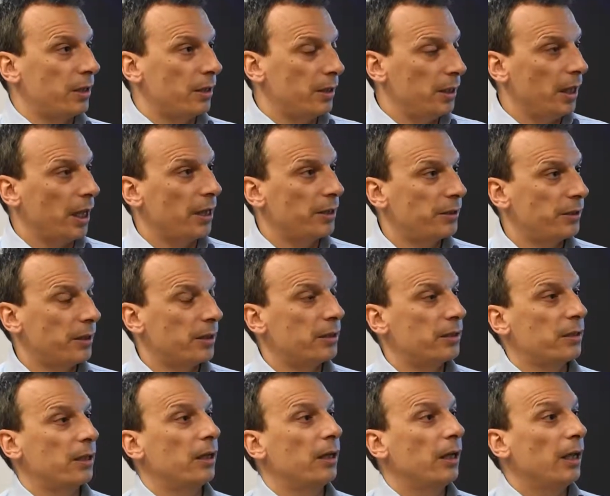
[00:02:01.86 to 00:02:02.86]
and the assets
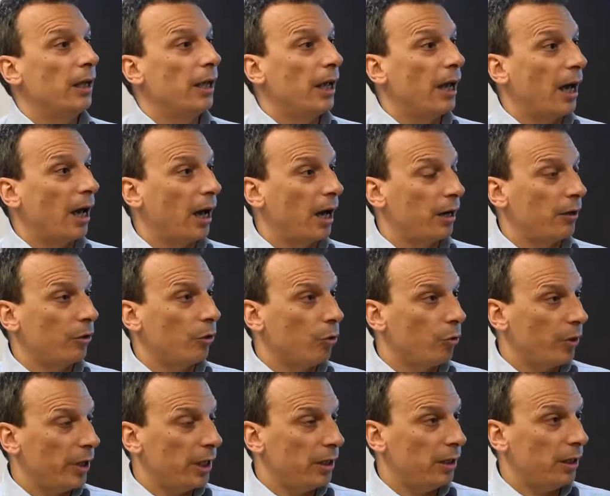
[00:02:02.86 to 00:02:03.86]
are
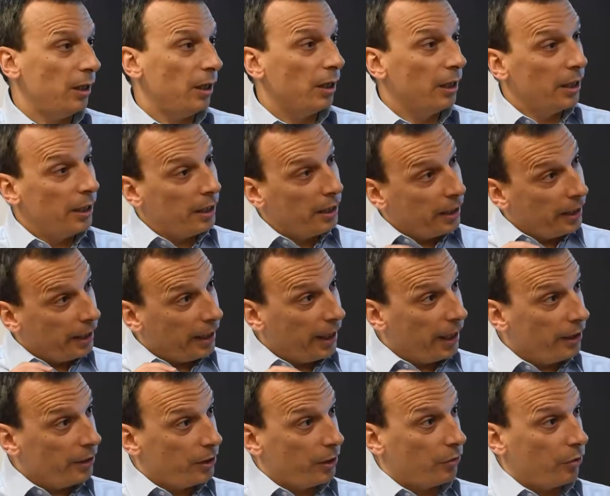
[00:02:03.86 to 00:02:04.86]
already
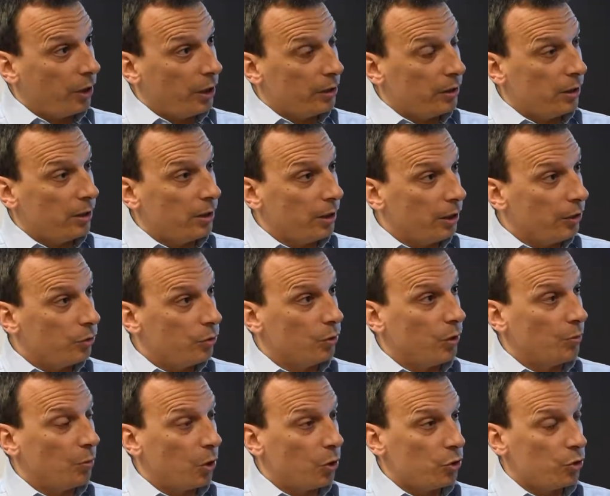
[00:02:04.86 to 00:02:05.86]
integrated into the
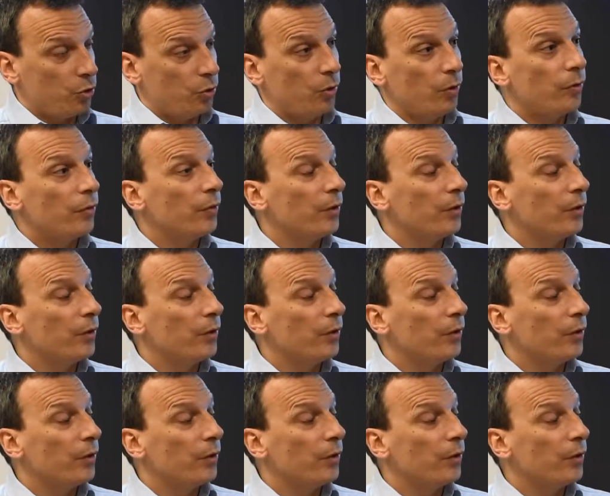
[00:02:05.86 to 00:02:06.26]
module.